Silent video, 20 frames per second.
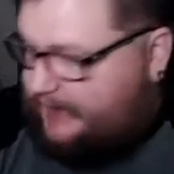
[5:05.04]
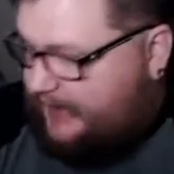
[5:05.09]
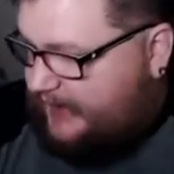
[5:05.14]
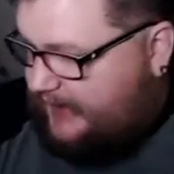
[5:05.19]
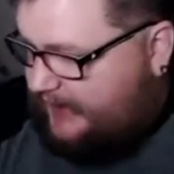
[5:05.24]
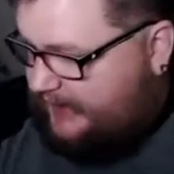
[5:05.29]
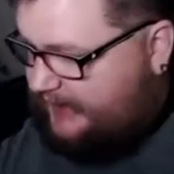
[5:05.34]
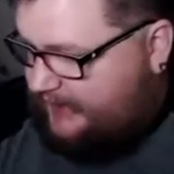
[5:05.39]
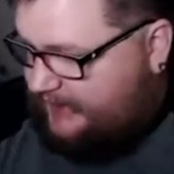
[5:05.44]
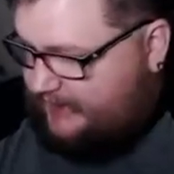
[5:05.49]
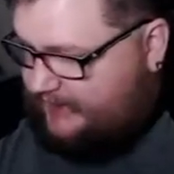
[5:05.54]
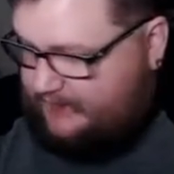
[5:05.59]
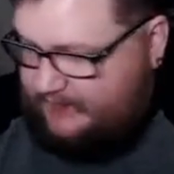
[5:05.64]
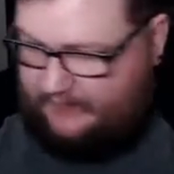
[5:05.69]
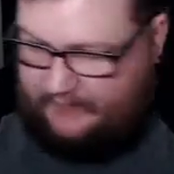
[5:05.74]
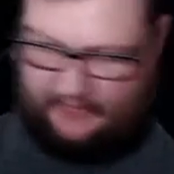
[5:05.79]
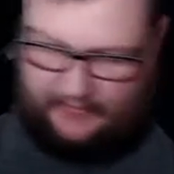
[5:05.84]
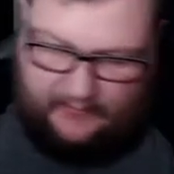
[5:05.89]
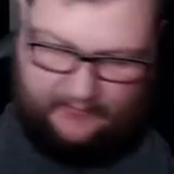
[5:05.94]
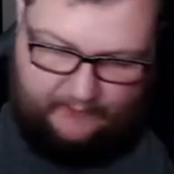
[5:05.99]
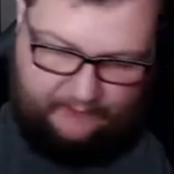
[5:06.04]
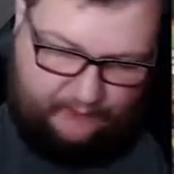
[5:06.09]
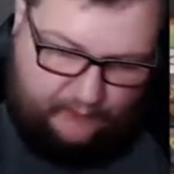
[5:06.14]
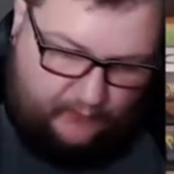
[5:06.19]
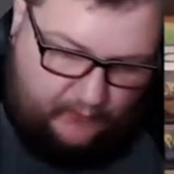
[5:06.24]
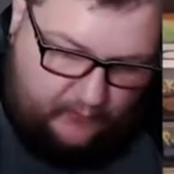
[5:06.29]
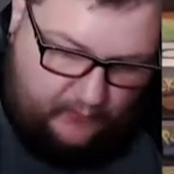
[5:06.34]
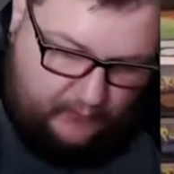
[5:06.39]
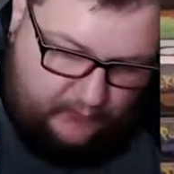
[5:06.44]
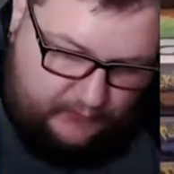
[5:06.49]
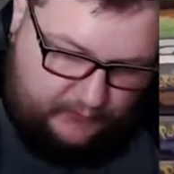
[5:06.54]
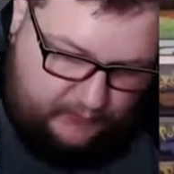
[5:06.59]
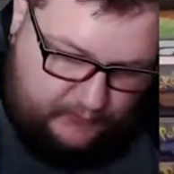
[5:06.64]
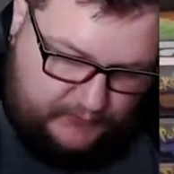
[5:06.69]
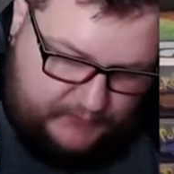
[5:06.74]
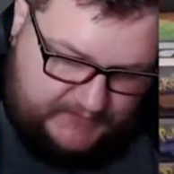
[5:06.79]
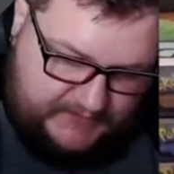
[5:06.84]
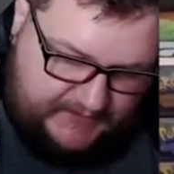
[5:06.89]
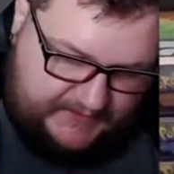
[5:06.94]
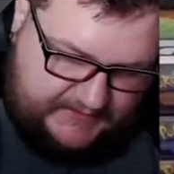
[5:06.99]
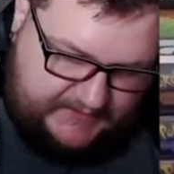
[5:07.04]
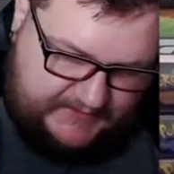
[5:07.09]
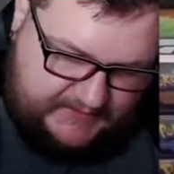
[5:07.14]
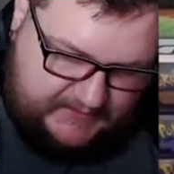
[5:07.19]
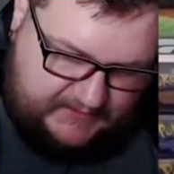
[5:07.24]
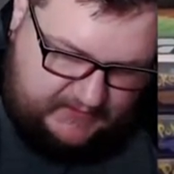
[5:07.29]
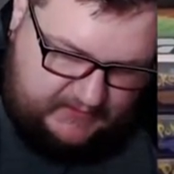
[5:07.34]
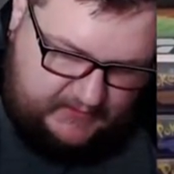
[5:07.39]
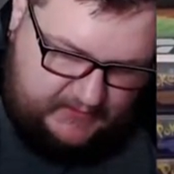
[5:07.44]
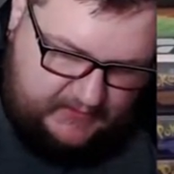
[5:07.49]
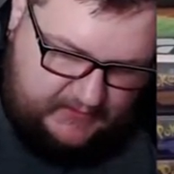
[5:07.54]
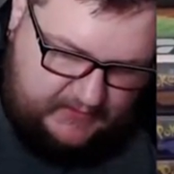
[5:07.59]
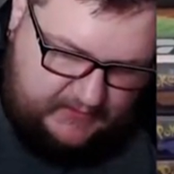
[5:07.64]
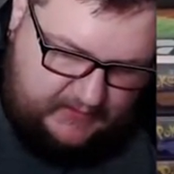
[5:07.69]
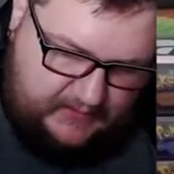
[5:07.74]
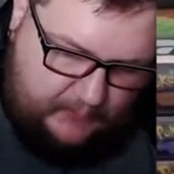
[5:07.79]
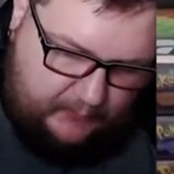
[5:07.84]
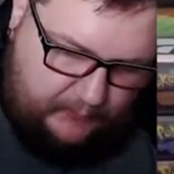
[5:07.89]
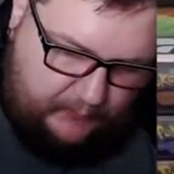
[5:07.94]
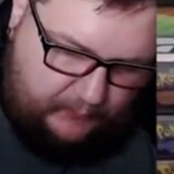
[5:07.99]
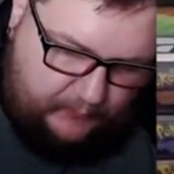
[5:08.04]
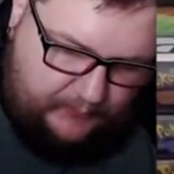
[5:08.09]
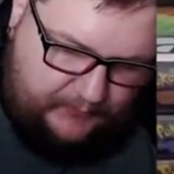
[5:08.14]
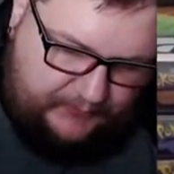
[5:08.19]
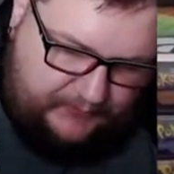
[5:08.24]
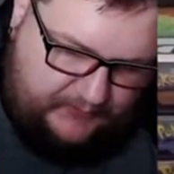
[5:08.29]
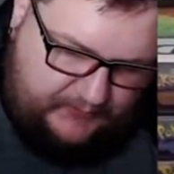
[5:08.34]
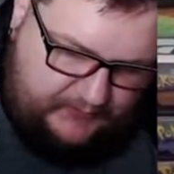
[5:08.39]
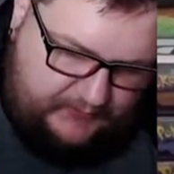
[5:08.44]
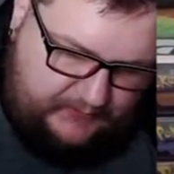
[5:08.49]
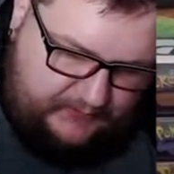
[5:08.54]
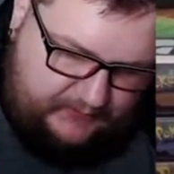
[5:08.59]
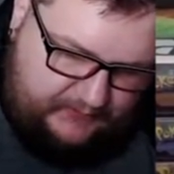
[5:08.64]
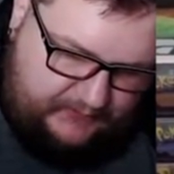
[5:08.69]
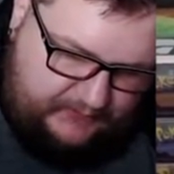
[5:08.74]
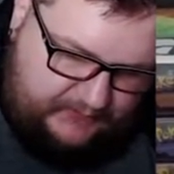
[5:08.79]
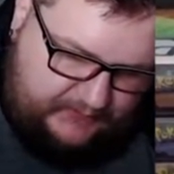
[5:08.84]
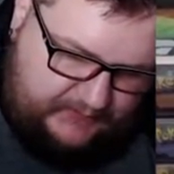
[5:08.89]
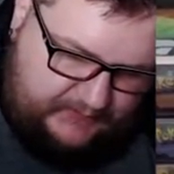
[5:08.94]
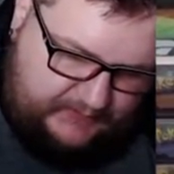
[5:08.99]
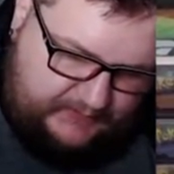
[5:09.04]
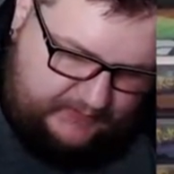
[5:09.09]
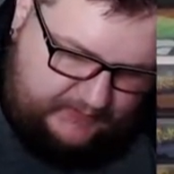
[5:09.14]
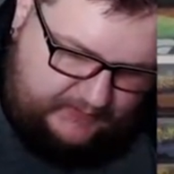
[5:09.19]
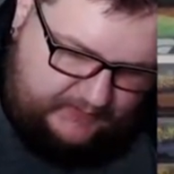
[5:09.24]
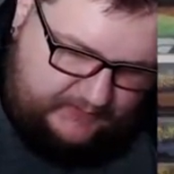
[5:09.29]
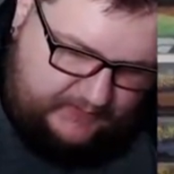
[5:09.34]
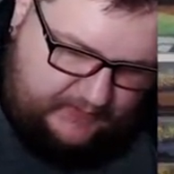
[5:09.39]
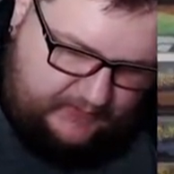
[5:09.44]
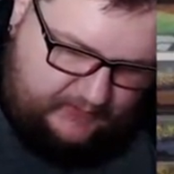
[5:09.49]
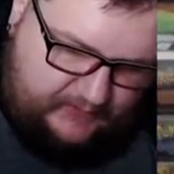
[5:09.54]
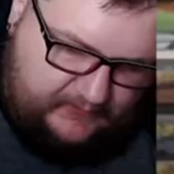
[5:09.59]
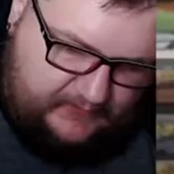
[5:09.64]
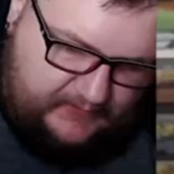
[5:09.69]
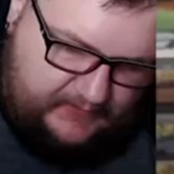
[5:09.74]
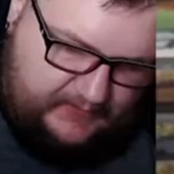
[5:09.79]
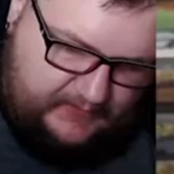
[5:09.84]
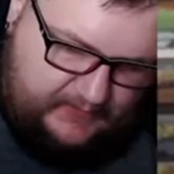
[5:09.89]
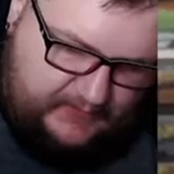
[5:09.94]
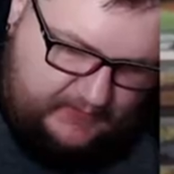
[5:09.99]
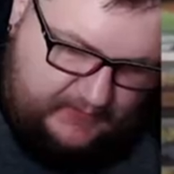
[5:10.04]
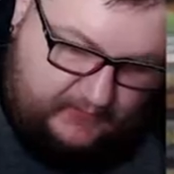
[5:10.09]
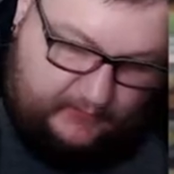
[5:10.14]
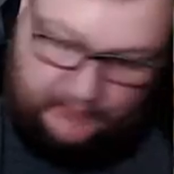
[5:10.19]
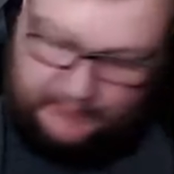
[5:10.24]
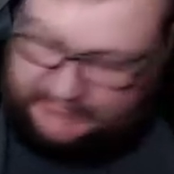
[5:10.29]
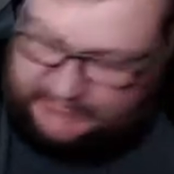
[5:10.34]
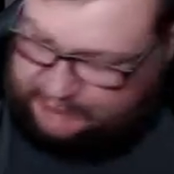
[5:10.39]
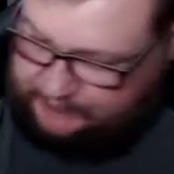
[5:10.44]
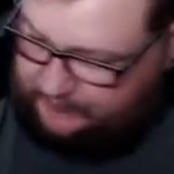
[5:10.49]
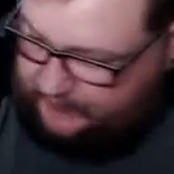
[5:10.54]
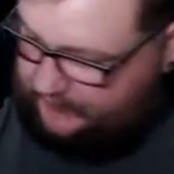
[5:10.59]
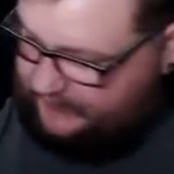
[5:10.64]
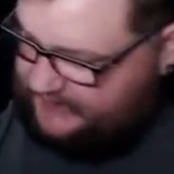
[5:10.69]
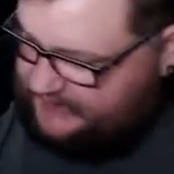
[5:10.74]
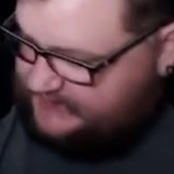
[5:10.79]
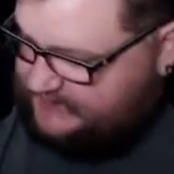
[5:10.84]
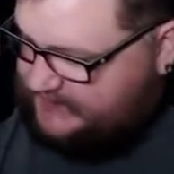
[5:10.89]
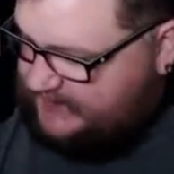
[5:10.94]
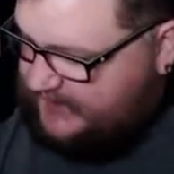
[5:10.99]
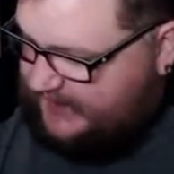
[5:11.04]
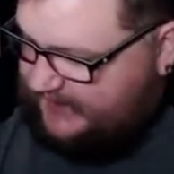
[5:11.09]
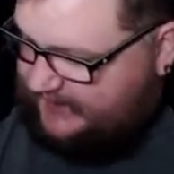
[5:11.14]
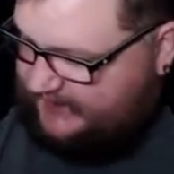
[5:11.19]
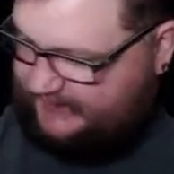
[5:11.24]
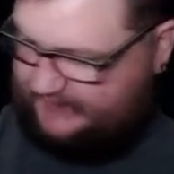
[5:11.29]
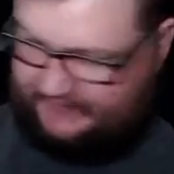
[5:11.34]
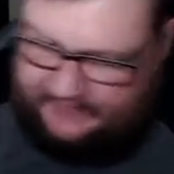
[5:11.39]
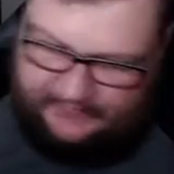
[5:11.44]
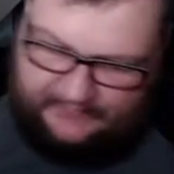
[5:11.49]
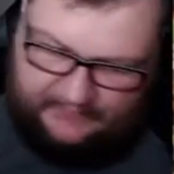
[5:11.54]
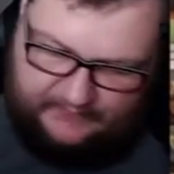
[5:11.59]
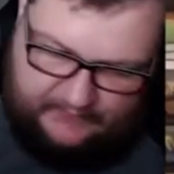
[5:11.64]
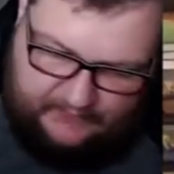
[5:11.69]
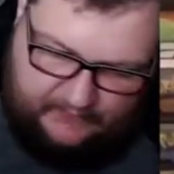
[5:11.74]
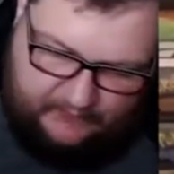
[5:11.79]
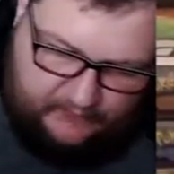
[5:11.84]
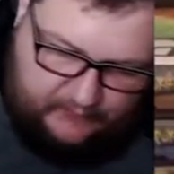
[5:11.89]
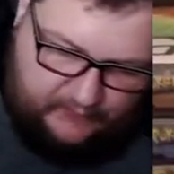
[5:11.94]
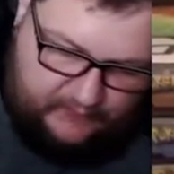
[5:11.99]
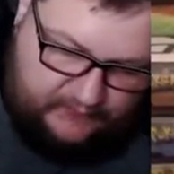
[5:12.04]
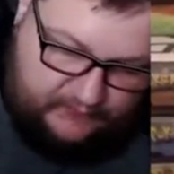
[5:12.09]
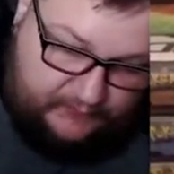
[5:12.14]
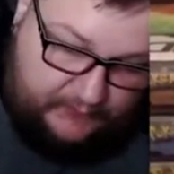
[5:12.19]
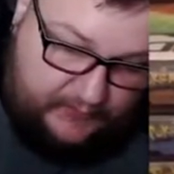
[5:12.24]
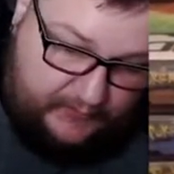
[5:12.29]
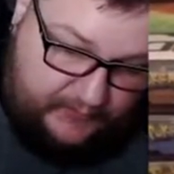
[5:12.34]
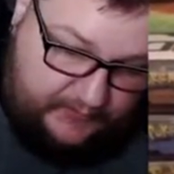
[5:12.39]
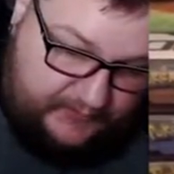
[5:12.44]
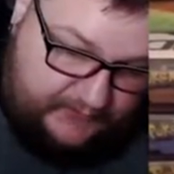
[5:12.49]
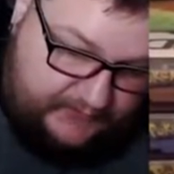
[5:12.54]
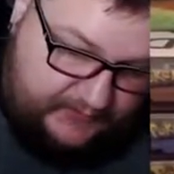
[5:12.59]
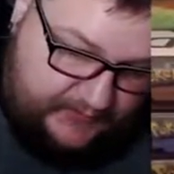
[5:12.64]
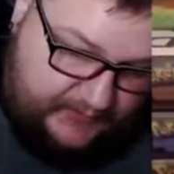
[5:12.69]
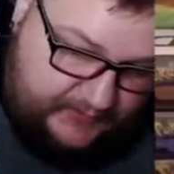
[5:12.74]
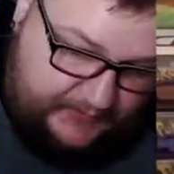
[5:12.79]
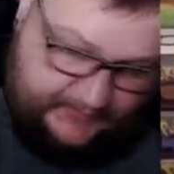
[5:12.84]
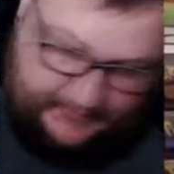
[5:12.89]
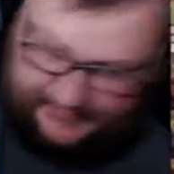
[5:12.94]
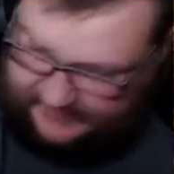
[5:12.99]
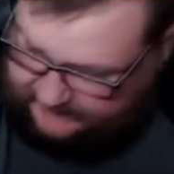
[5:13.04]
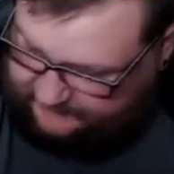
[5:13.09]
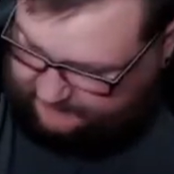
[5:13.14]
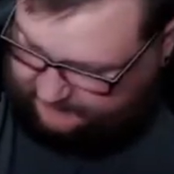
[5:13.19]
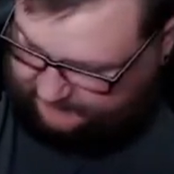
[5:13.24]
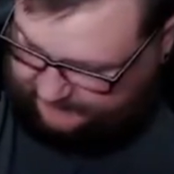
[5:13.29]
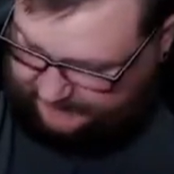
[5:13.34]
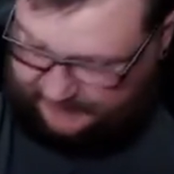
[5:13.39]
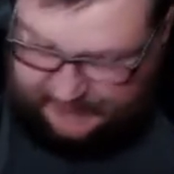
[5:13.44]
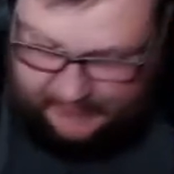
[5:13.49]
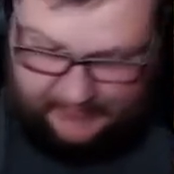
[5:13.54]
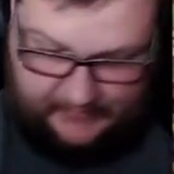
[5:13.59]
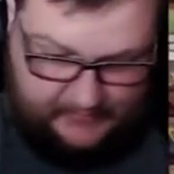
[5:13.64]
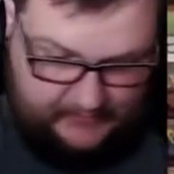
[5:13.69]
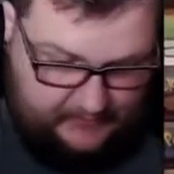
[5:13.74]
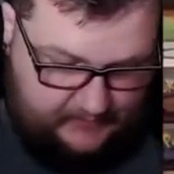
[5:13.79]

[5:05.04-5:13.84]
today uh, for all the new sets that's coming with it. Let's get this out. It looks really exciting. It looks really exciting, actually.